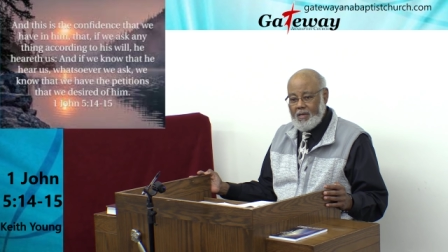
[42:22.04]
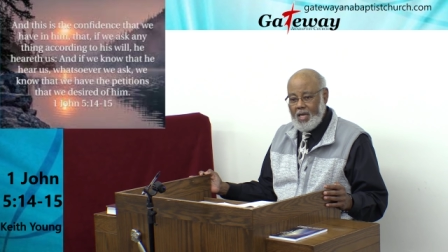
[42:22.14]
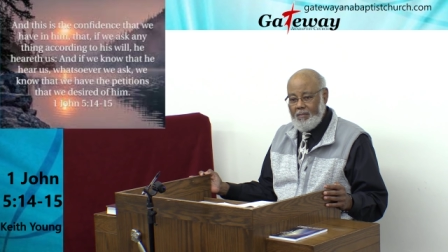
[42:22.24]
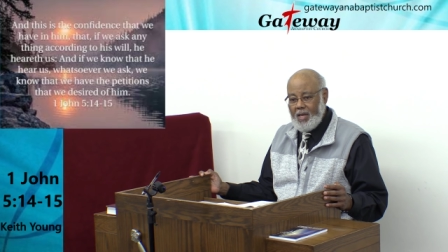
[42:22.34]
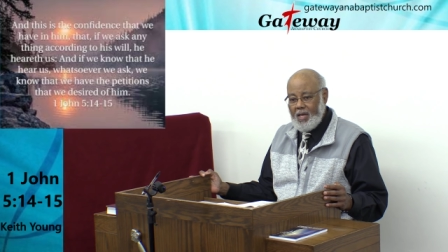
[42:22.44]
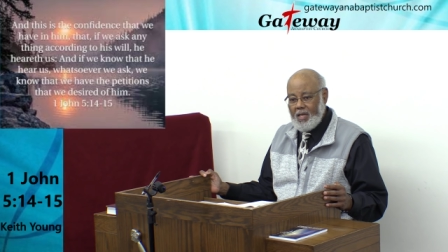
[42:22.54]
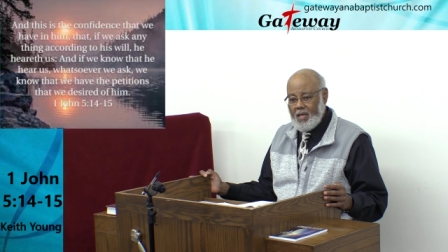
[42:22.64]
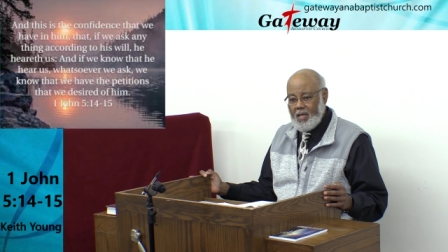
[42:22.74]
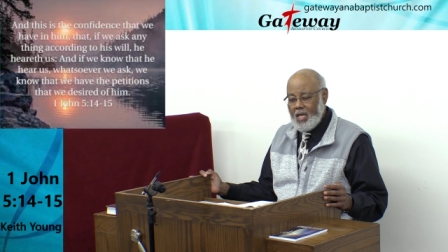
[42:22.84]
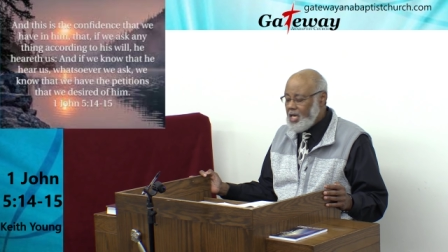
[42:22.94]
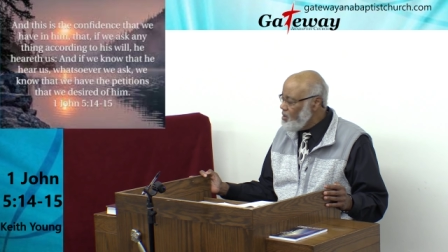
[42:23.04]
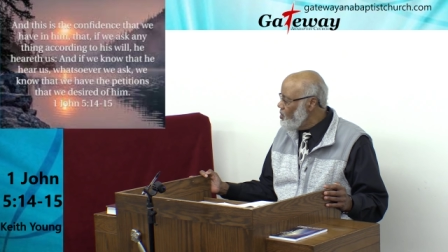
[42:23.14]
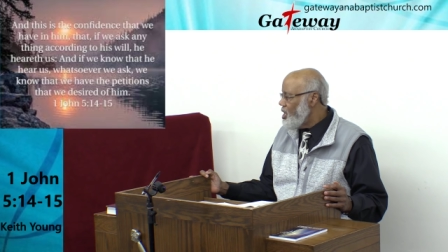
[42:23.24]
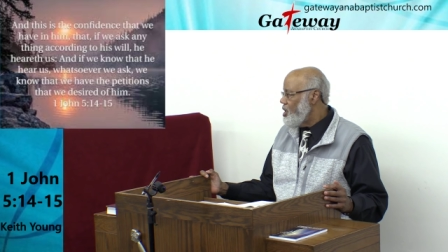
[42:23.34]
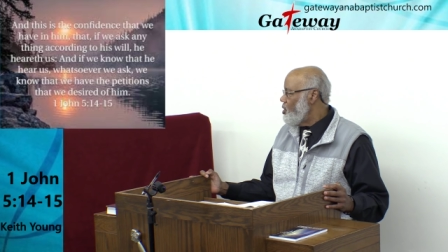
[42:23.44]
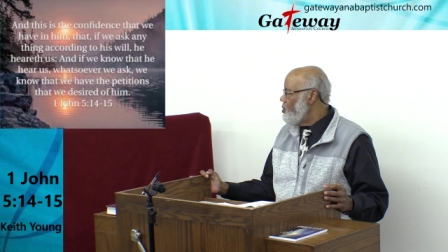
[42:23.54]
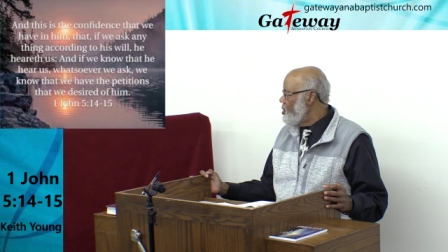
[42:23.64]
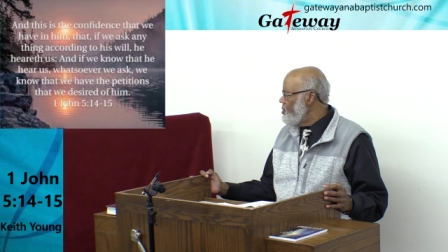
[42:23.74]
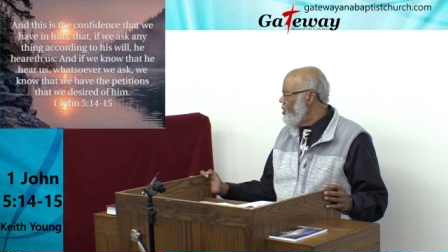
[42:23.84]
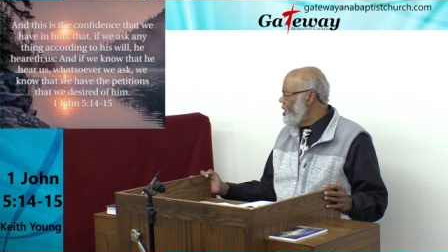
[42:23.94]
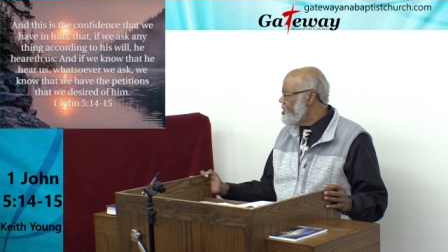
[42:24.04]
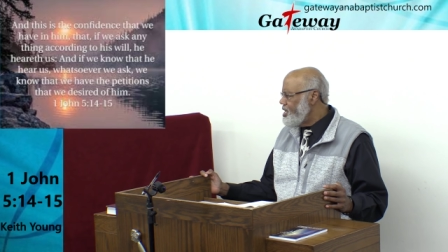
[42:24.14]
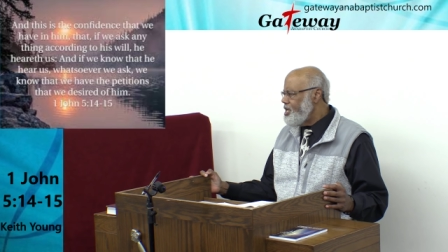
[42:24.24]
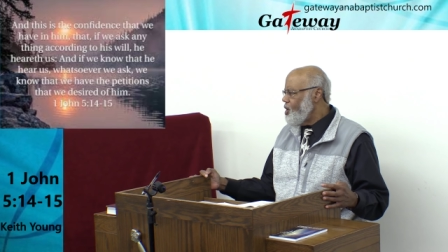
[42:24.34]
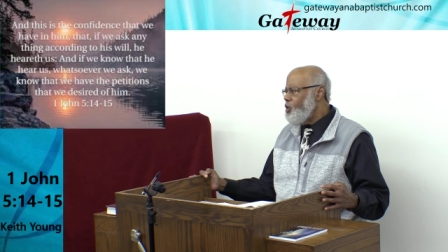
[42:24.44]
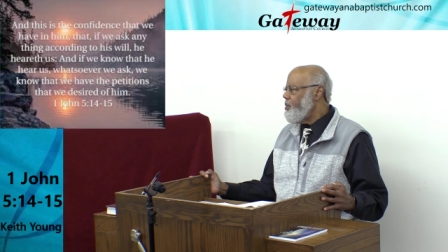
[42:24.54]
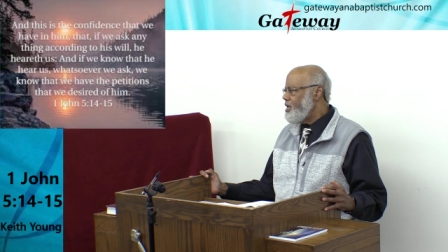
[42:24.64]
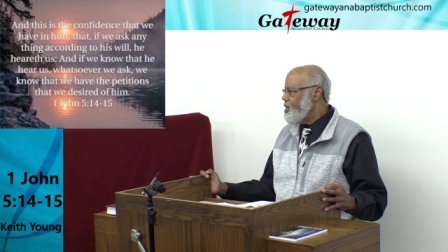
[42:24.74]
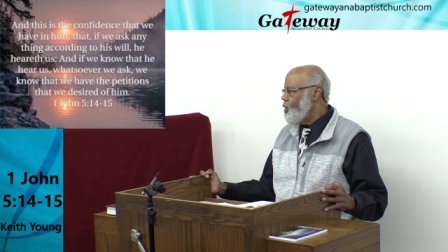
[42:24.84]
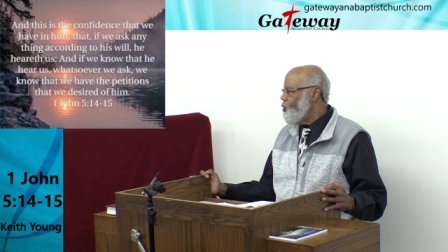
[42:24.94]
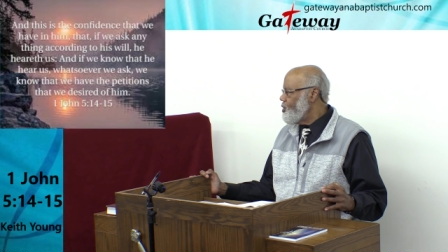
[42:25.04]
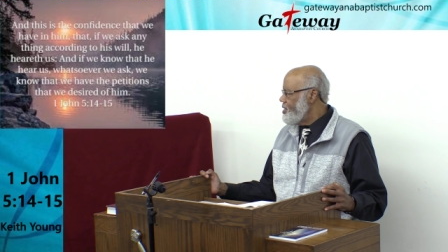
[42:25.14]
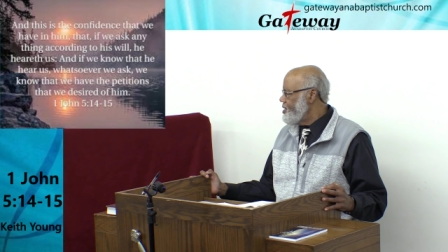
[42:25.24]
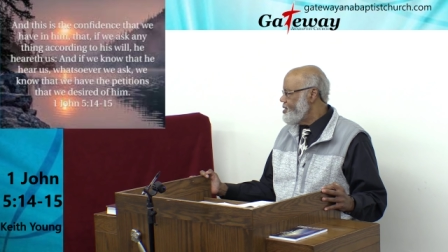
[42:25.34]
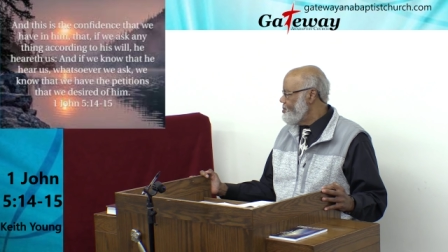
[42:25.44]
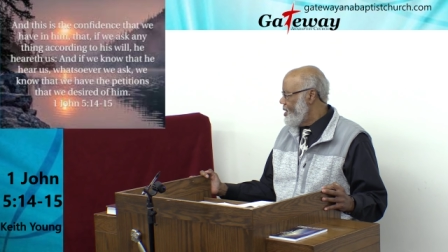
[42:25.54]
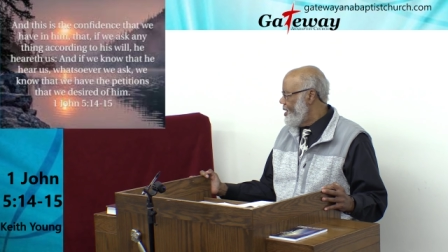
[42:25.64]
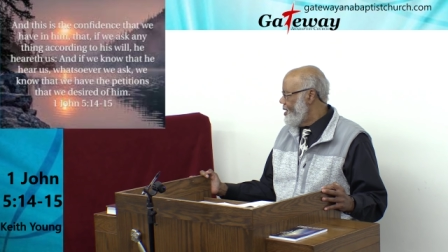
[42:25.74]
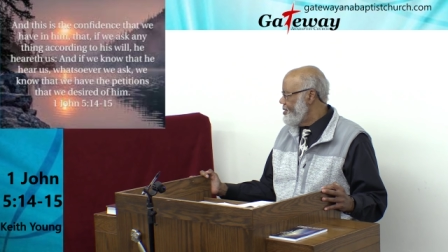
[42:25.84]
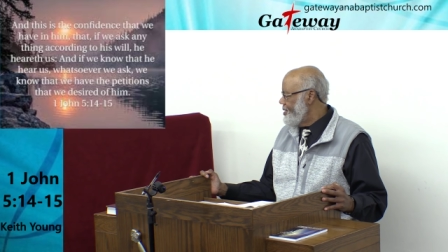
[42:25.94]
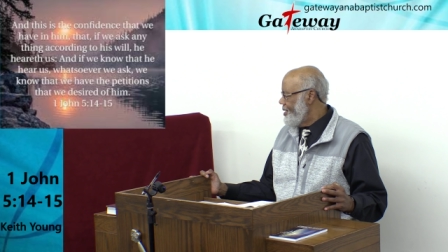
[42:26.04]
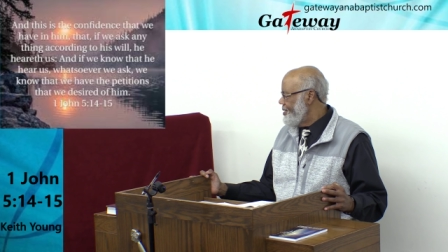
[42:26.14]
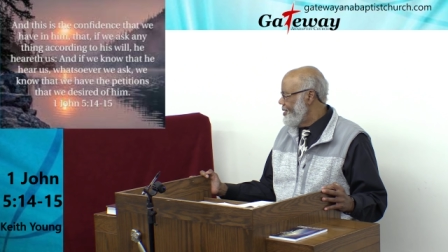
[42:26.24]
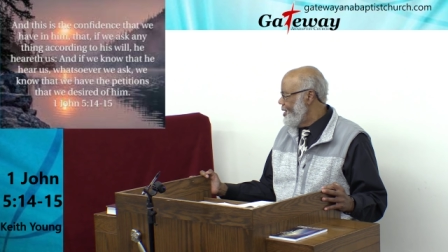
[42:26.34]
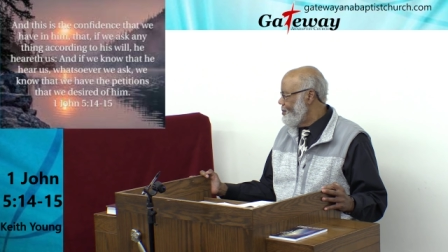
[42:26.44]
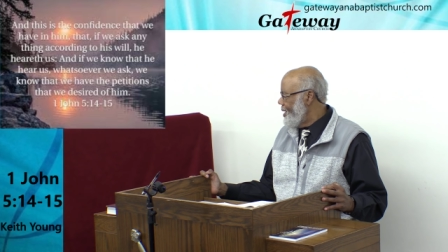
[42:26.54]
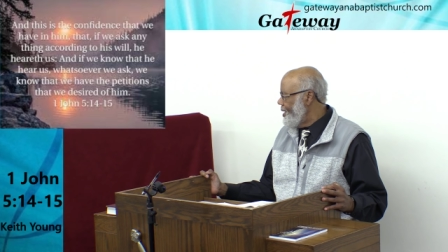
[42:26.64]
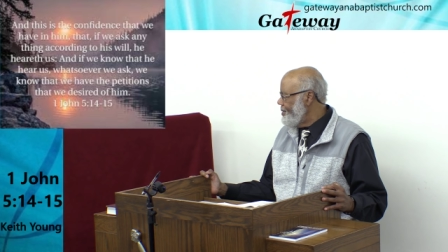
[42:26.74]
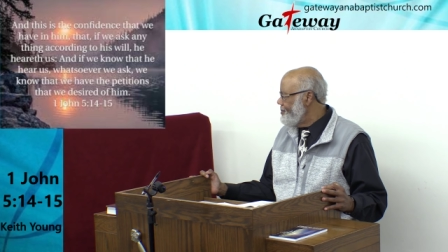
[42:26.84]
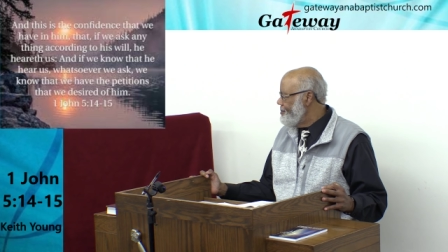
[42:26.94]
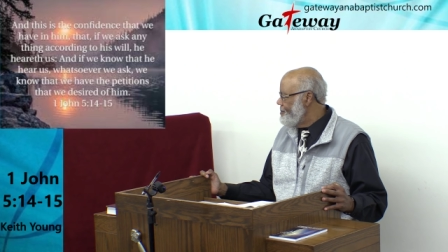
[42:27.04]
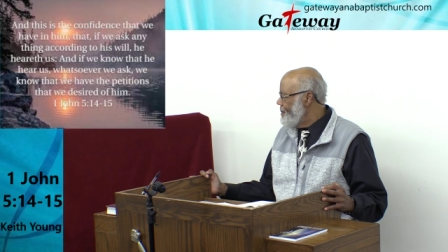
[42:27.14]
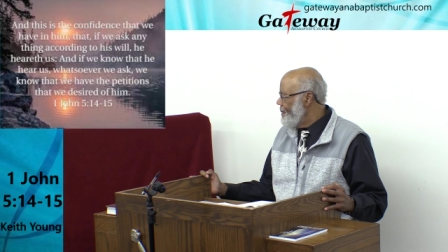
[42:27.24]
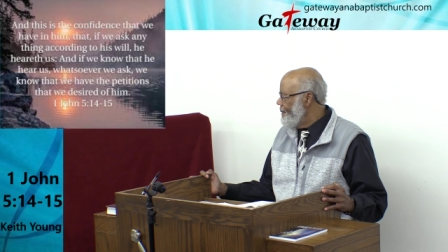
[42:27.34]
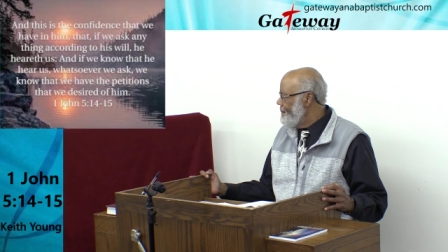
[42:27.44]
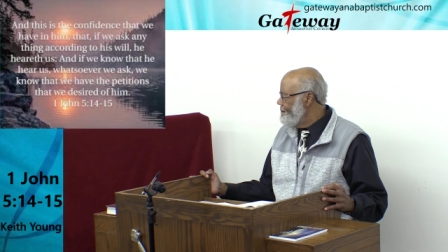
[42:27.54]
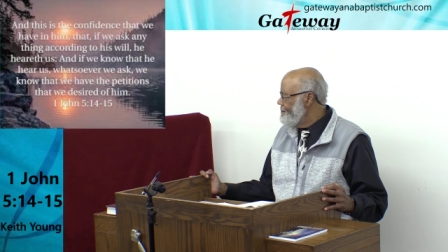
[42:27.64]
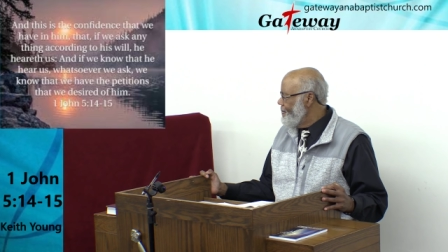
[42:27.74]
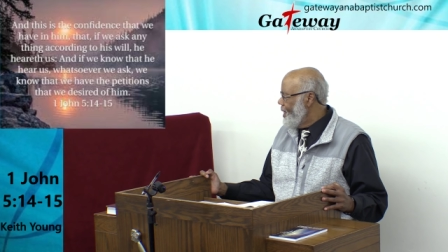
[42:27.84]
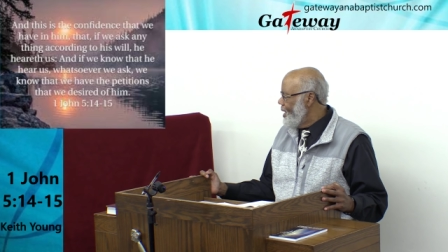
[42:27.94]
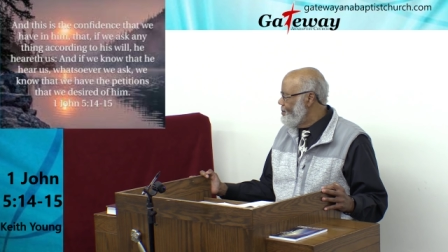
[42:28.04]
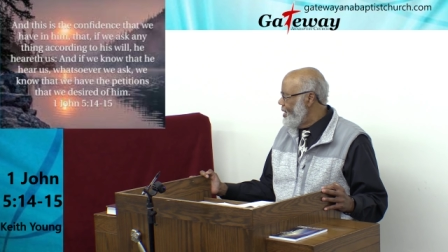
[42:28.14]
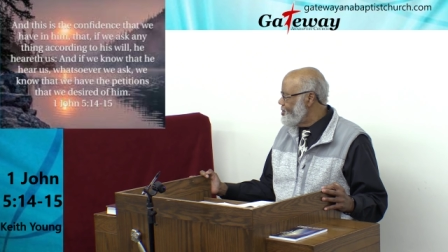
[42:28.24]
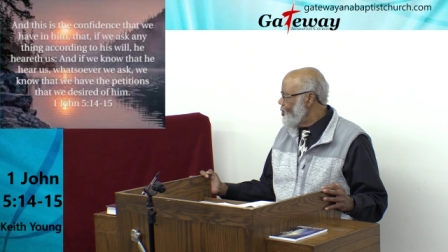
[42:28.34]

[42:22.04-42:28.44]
Amen. He didn't really know who he was. He didn't know about the holiness of God yet. Amen. Amen.